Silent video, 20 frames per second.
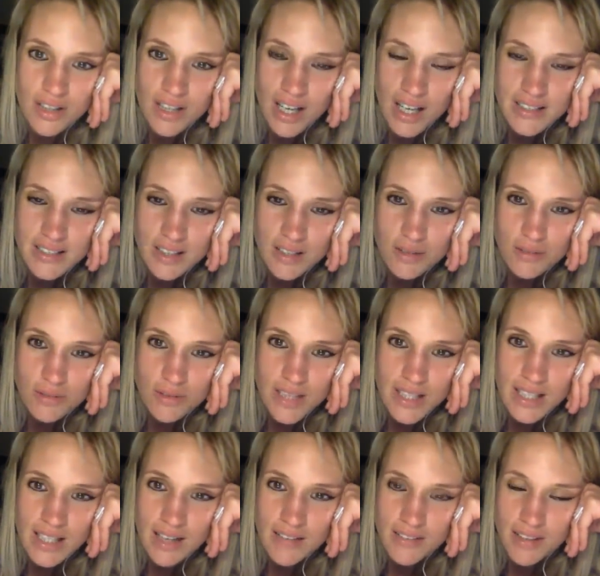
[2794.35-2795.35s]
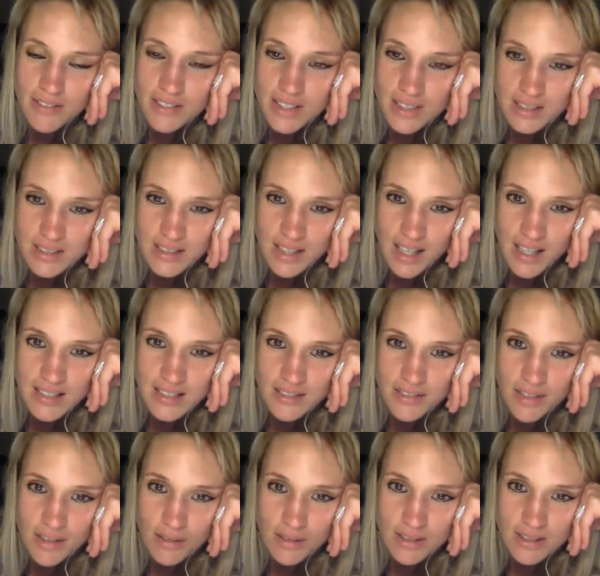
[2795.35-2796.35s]
and I've never done
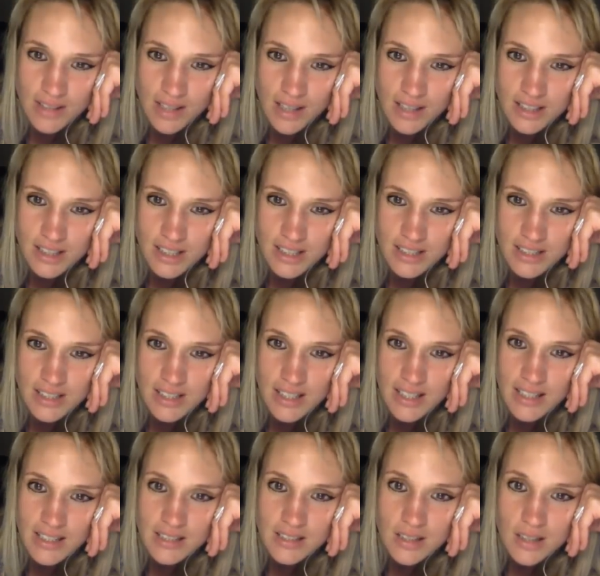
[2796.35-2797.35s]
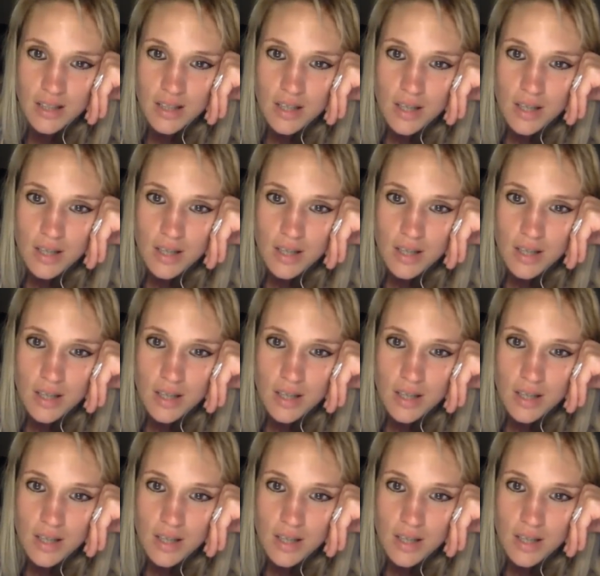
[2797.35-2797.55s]
scientific research into this,